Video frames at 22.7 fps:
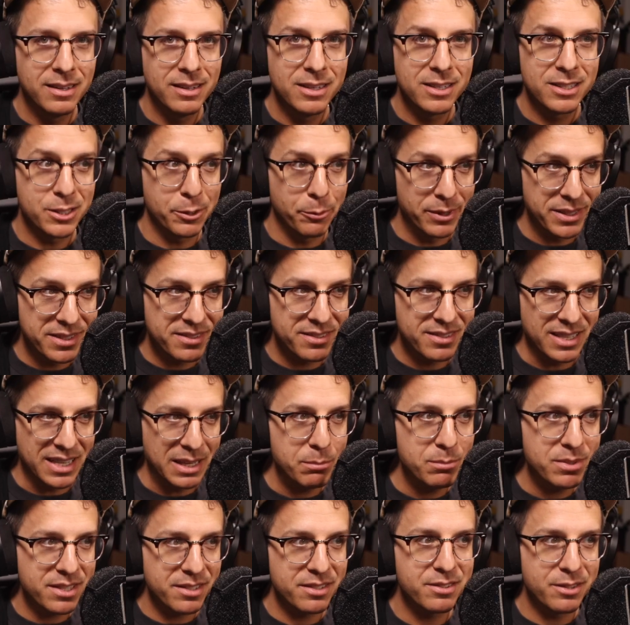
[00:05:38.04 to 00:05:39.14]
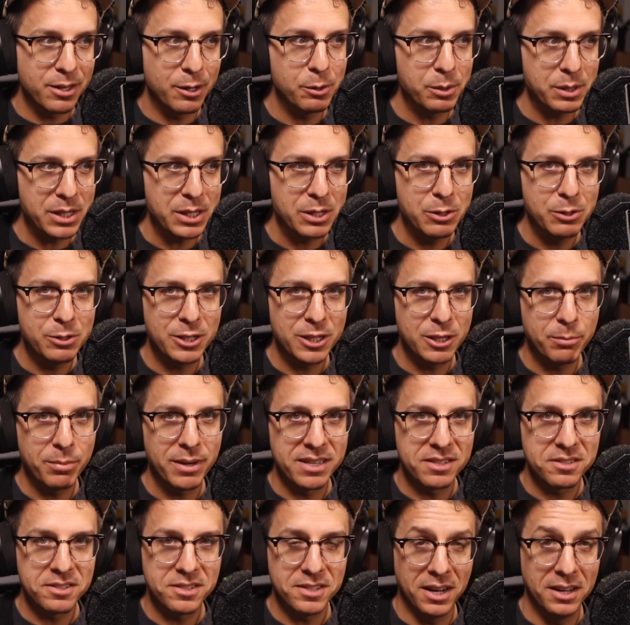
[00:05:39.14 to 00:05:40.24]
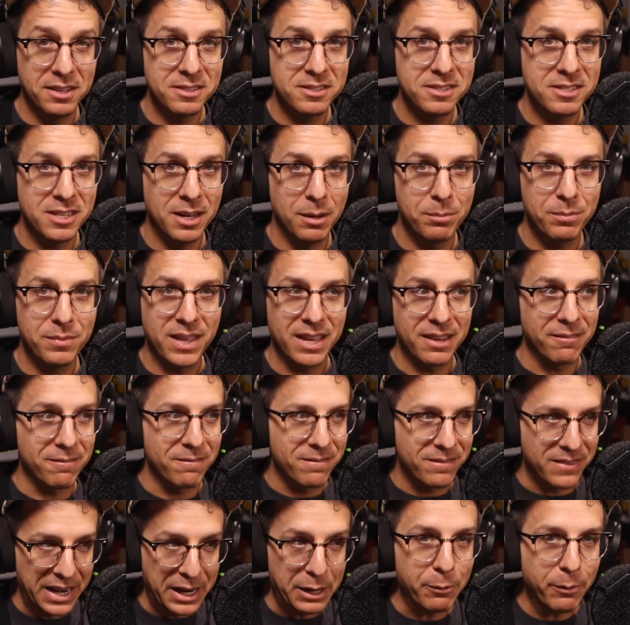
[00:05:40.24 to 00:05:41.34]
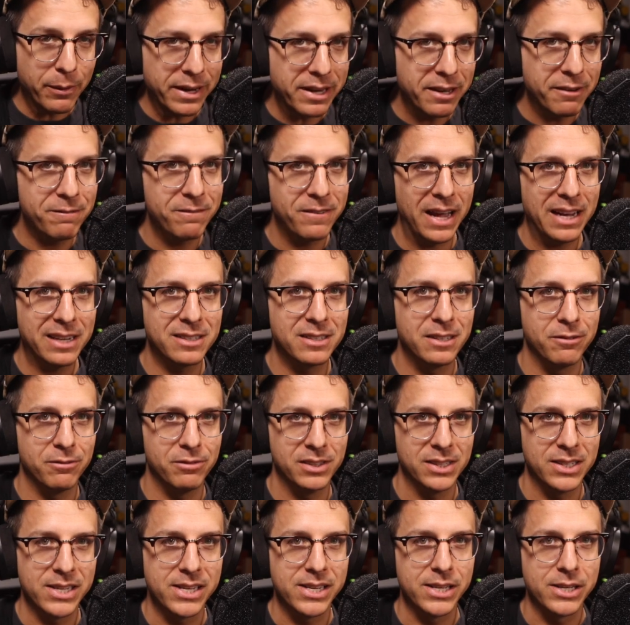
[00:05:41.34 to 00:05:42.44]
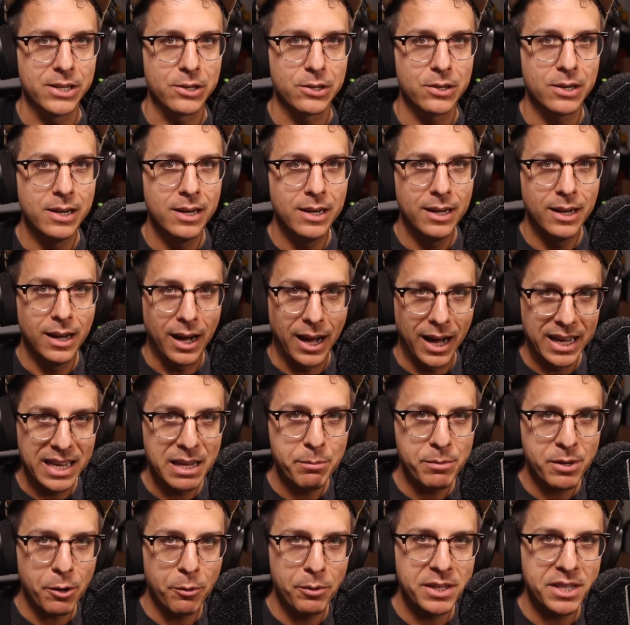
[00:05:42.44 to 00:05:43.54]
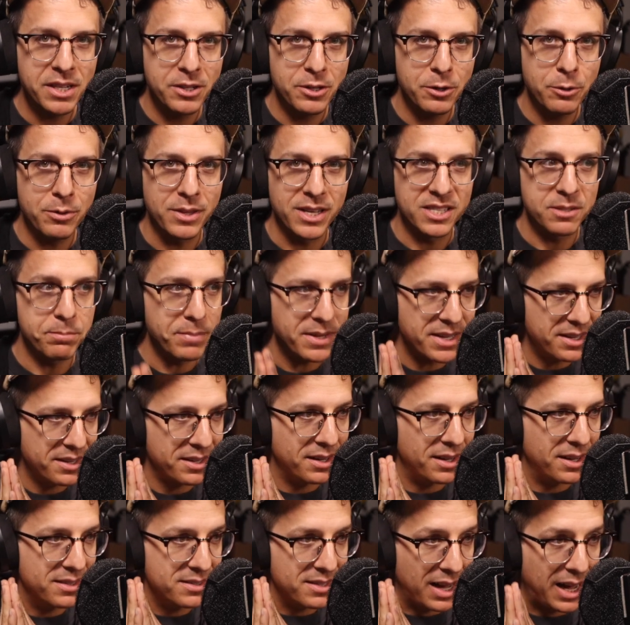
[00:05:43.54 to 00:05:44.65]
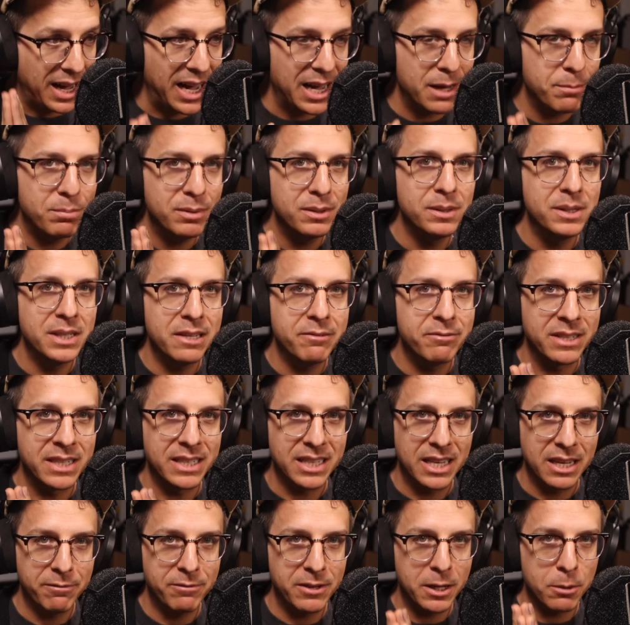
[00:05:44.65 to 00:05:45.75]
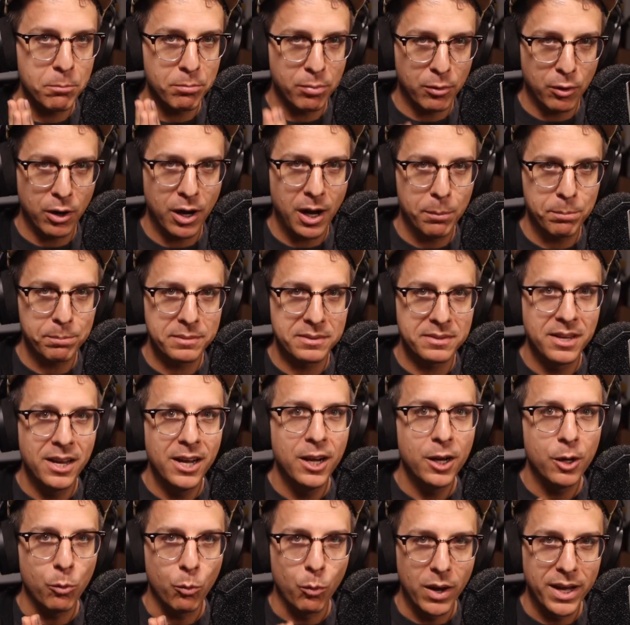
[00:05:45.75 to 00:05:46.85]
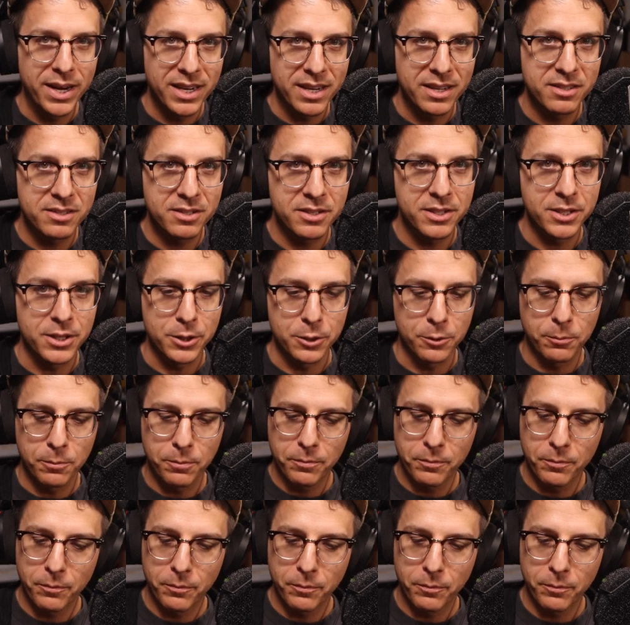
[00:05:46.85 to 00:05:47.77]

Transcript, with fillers: So it seems as though YouTube has done something very effectively here. I am going to do this because I believe in giving props when it is due.